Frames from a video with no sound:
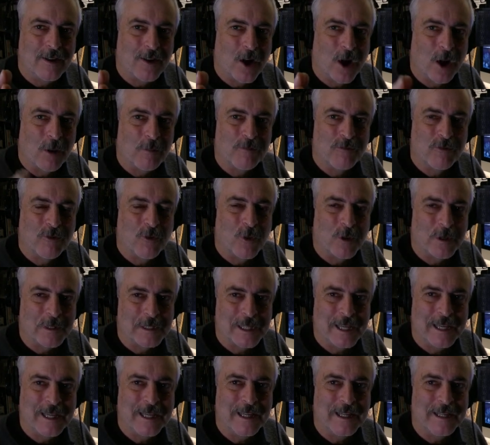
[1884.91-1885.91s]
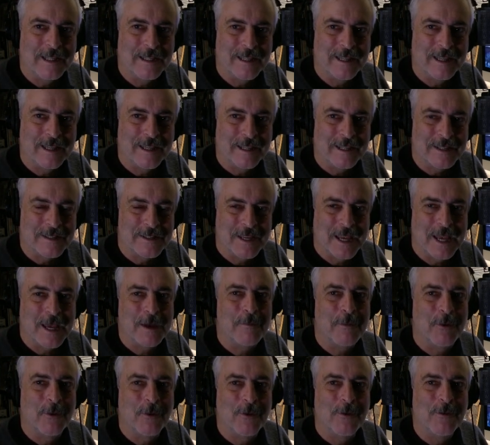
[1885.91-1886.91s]
carbon-14 in a
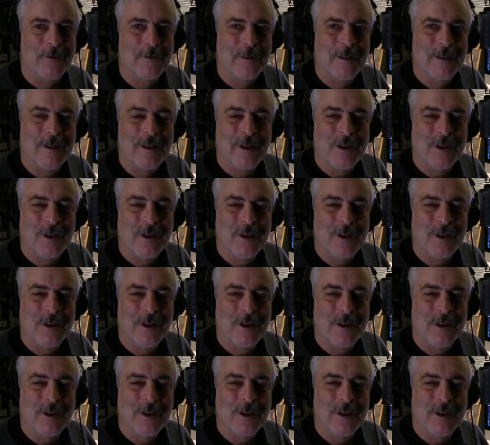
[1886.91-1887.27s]
sample,